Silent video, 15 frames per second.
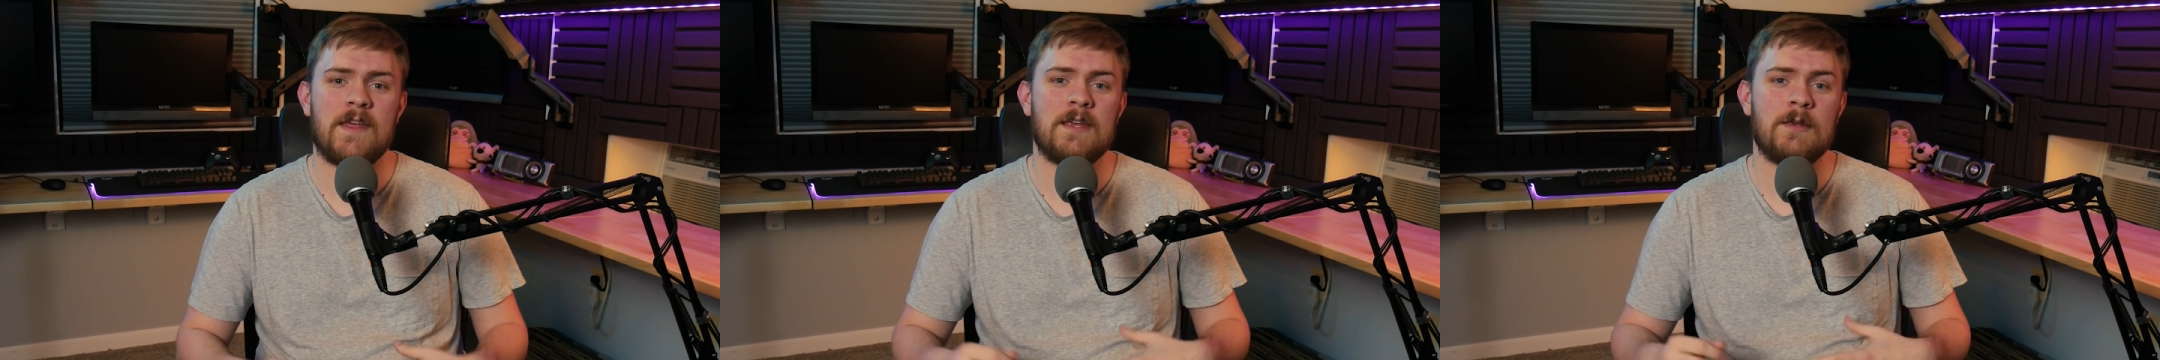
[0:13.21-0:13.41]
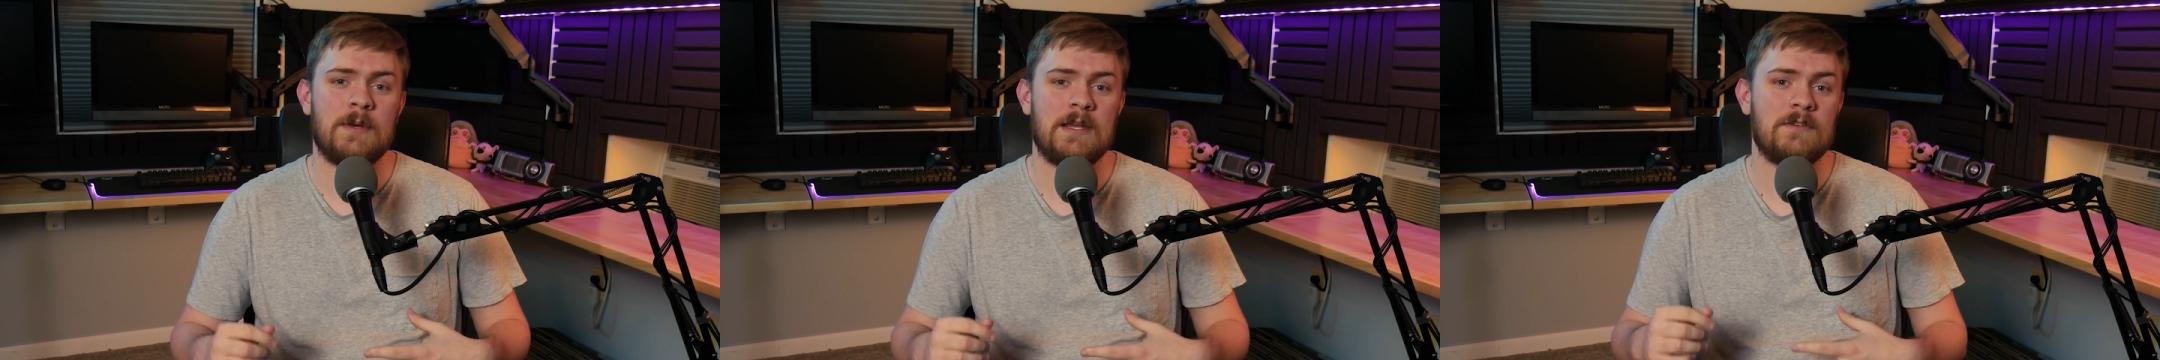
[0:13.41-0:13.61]

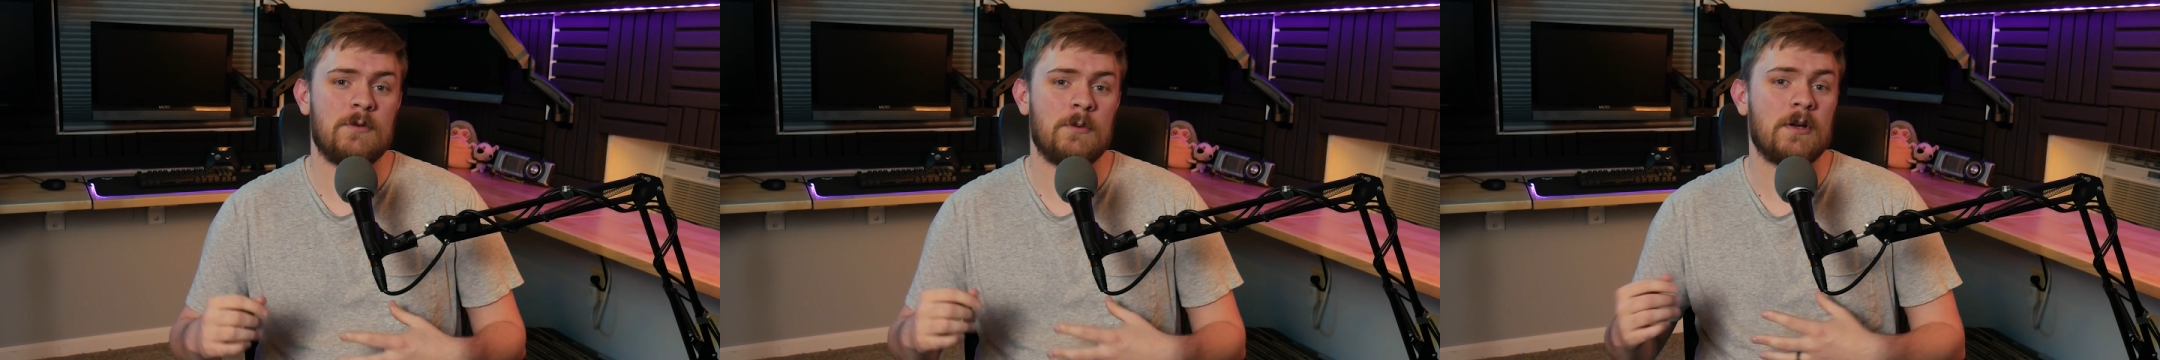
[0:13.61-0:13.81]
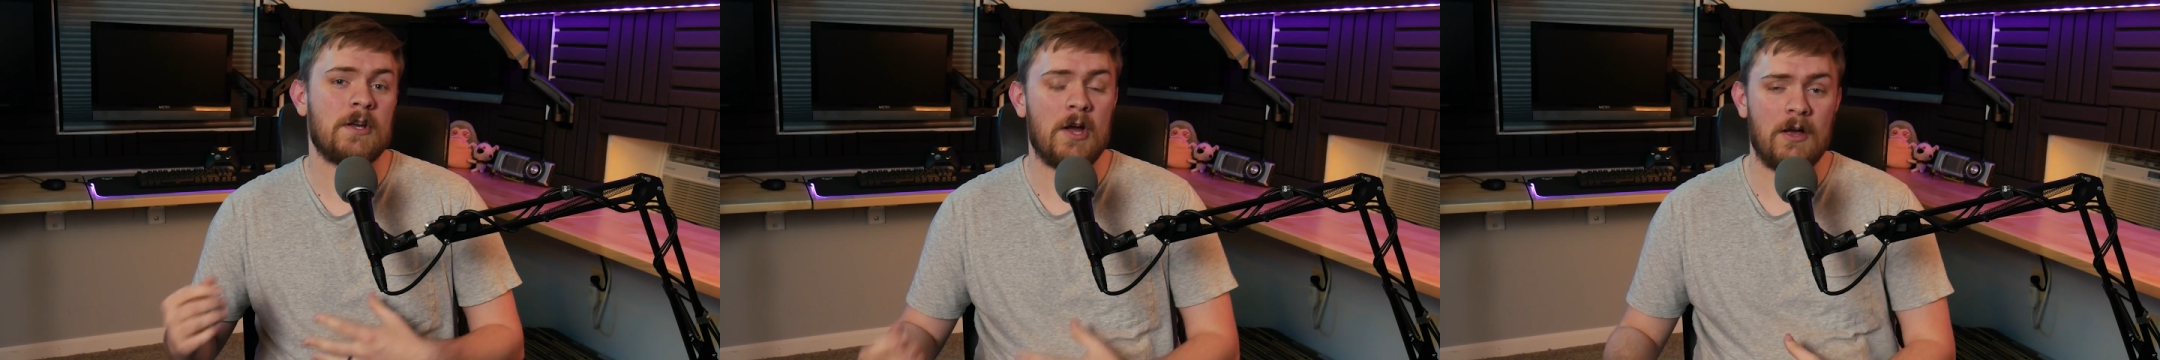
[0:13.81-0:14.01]
that you need
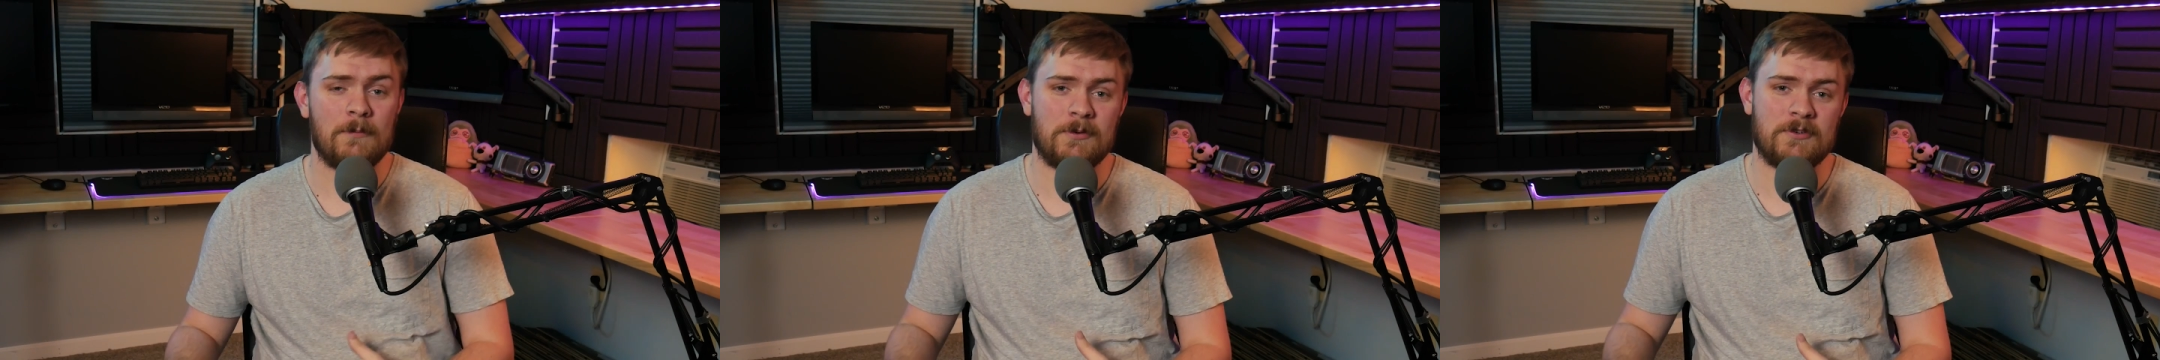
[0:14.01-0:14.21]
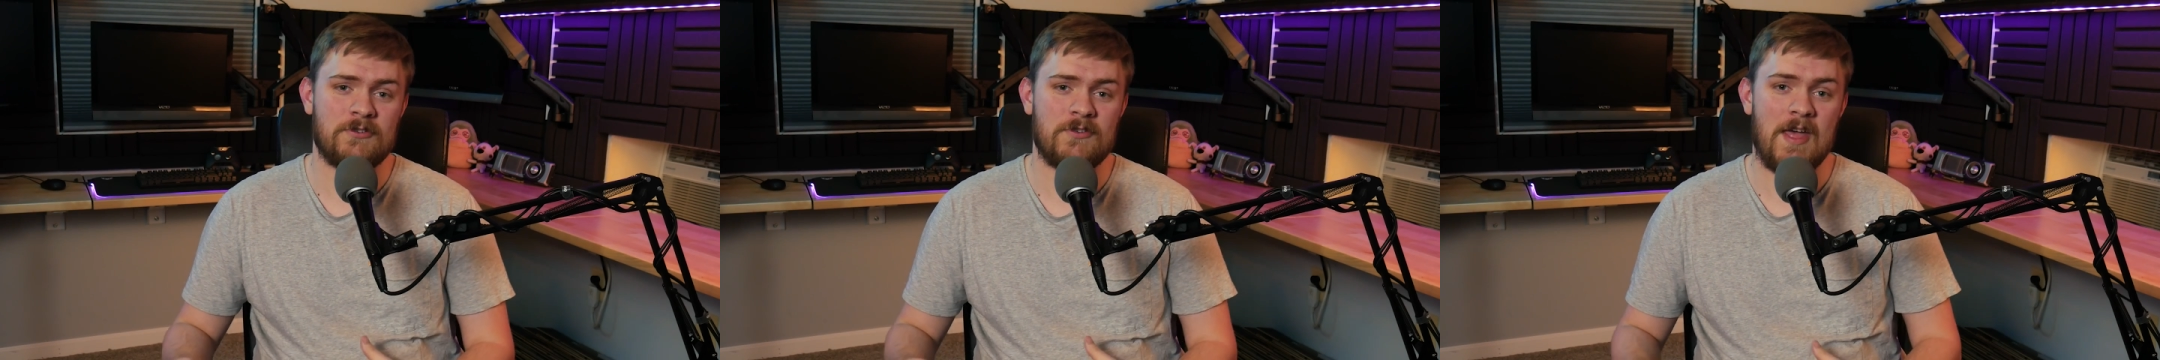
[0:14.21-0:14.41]
to
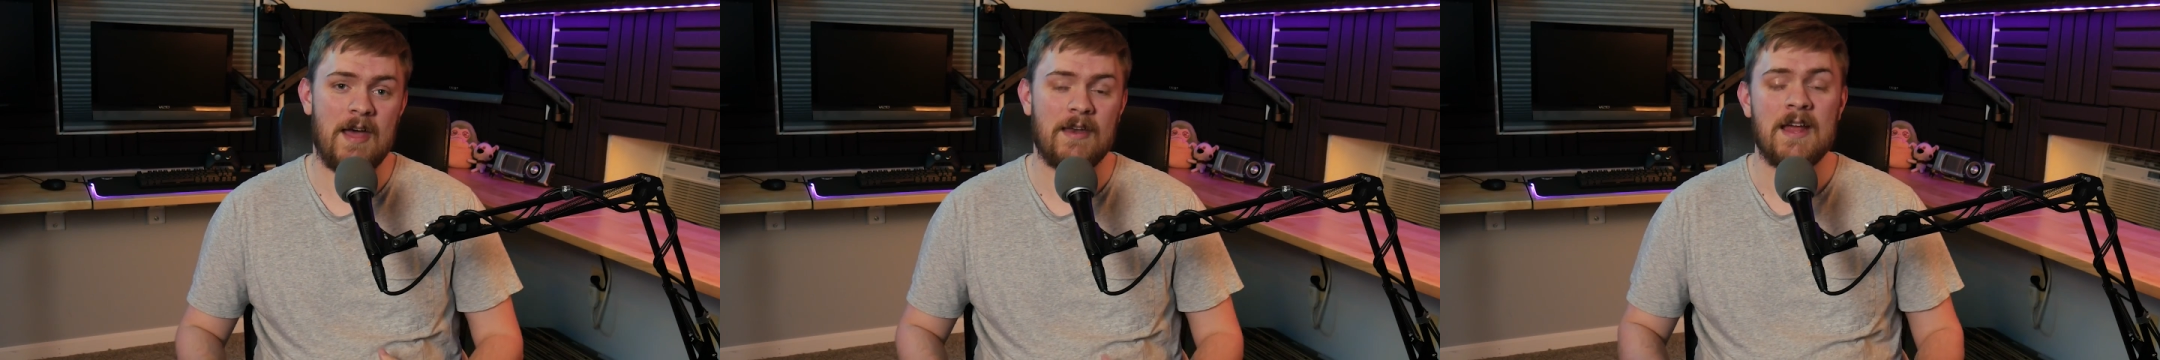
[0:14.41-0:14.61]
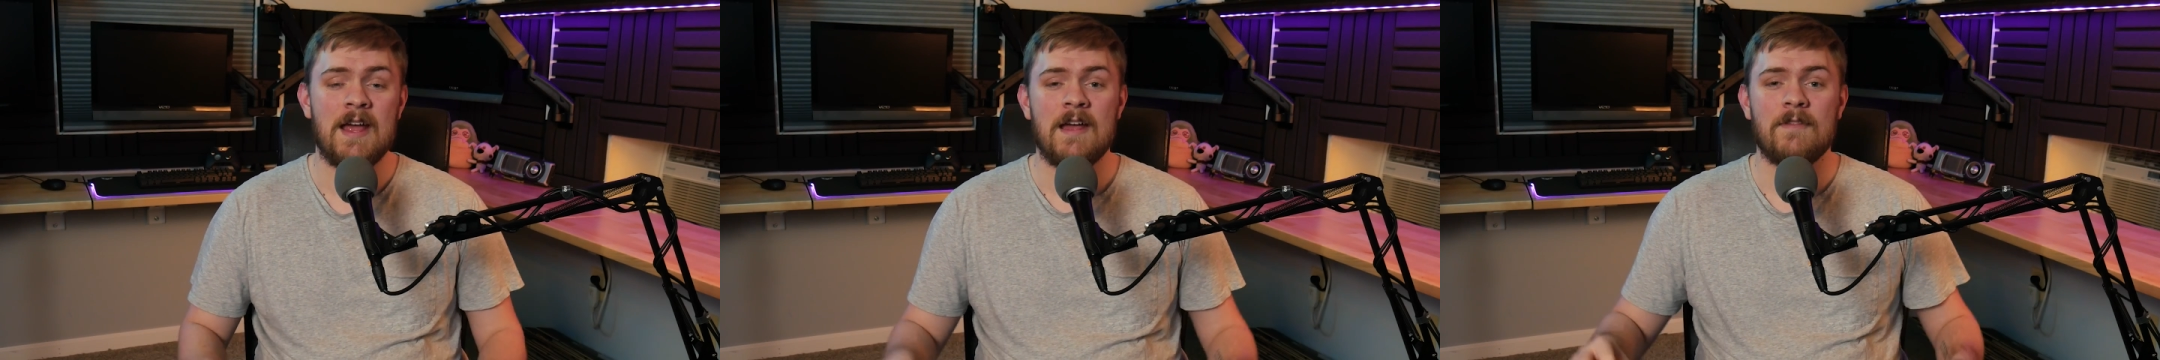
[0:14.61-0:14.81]
accomplish that.